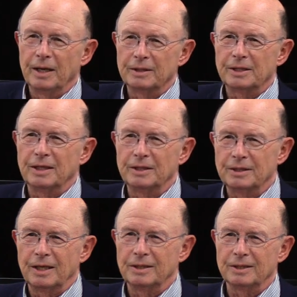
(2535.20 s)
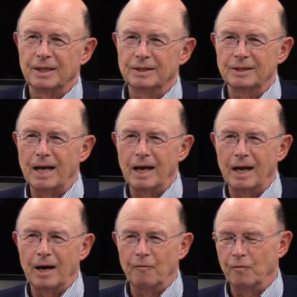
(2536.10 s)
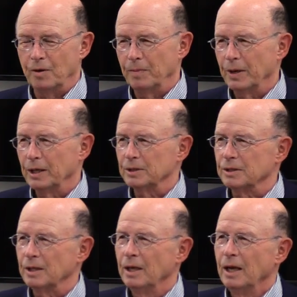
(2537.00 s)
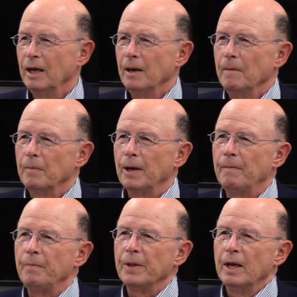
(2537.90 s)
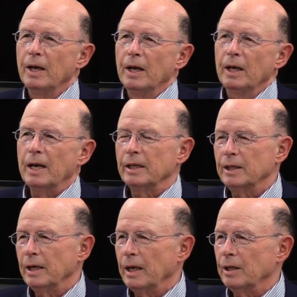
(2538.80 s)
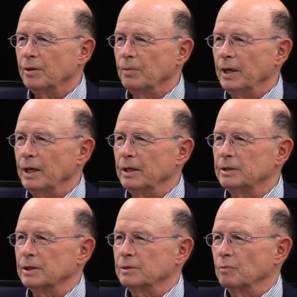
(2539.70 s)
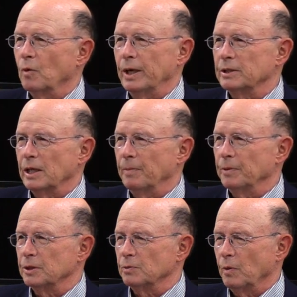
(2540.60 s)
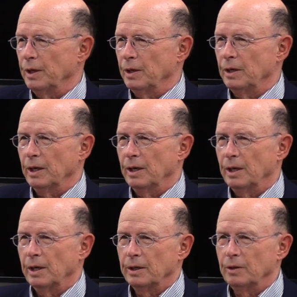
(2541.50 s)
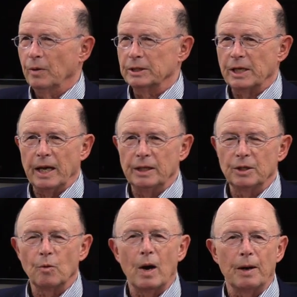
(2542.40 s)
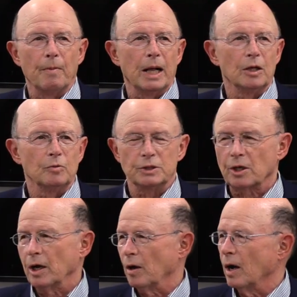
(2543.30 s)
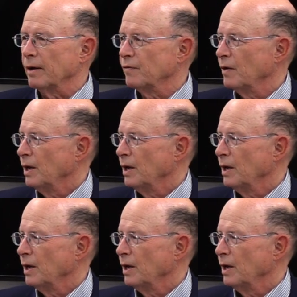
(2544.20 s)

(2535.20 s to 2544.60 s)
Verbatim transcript: it's, it's, it's, it's not our foreign policy. But in 1983, just one example is when the U.S. aid to Guatemala was cut off.